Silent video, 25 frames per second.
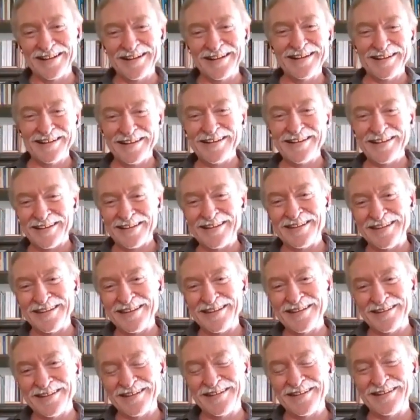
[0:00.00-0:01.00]
you know, would you
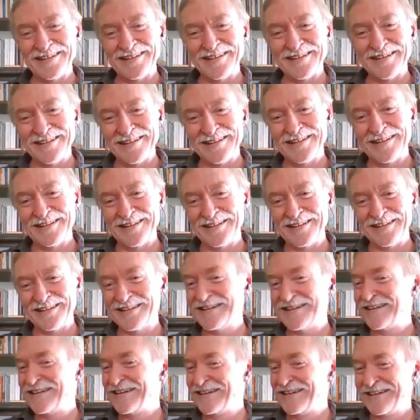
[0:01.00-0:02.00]
take the job,
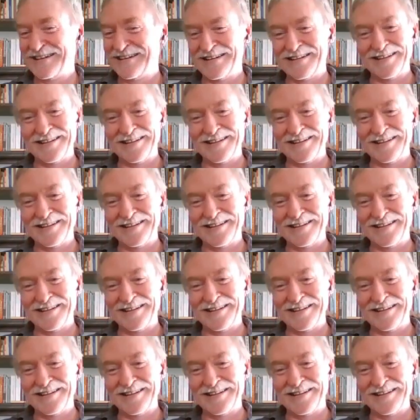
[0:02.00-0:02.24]
you